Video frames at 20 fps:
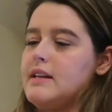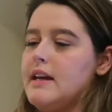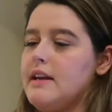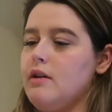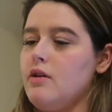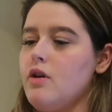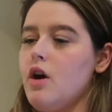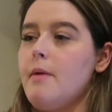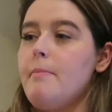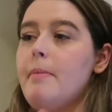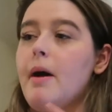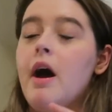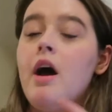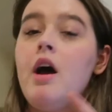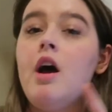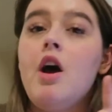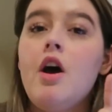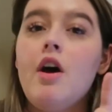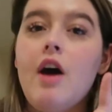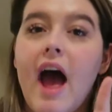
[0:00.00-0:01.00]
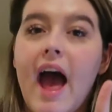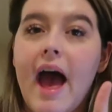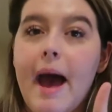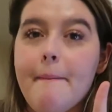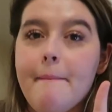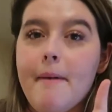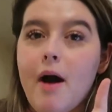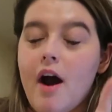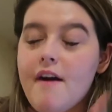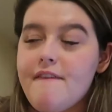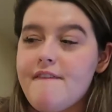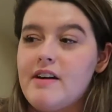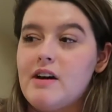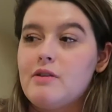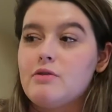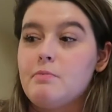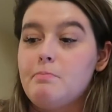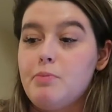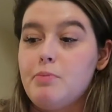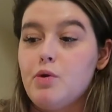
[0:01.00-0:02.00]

let you know, but I found